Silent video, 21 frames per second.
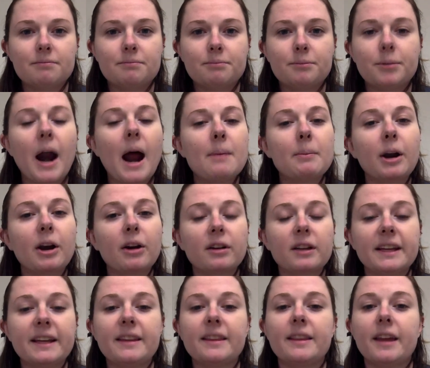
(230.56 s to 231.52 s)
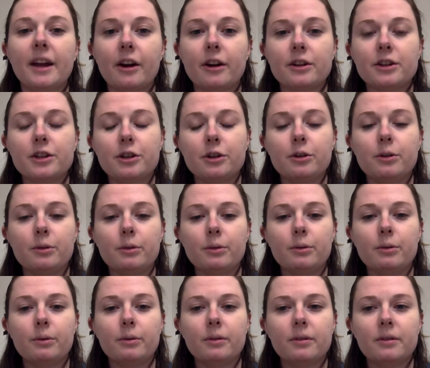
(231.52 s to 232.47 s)
primarily there
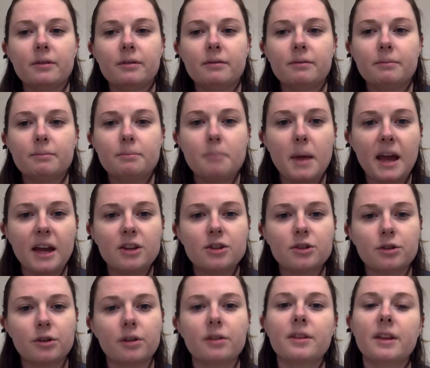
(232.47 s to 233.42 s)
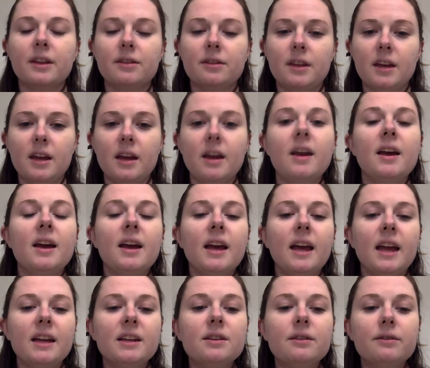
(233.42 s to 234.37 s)
to make sure that the
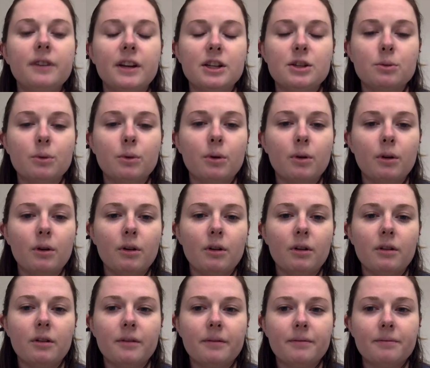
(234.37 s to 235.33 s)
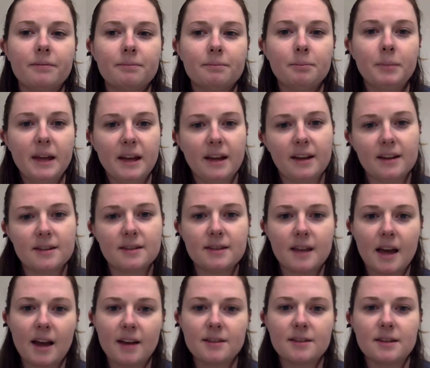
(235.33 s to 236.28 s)
individual being
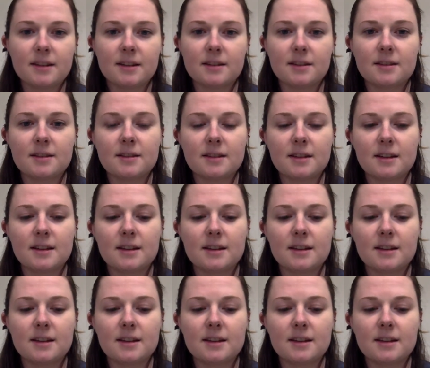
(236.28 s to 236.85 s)
assessed is